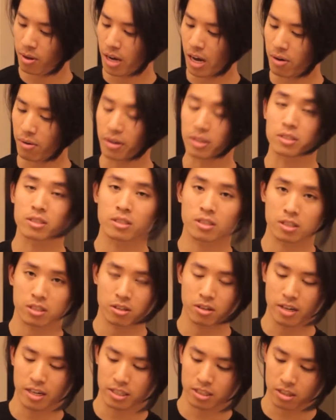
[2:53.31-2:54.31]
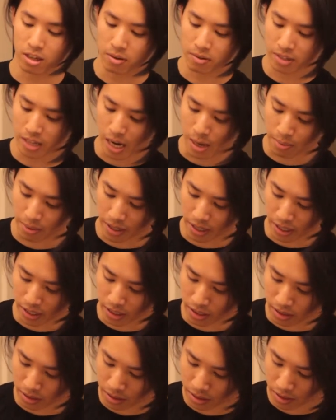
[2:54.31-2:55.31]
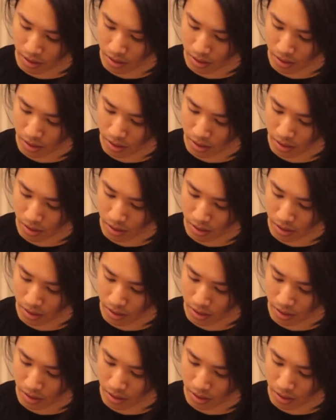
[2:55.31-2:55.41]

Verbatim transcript: Anyway, let's go ahead and start with the application.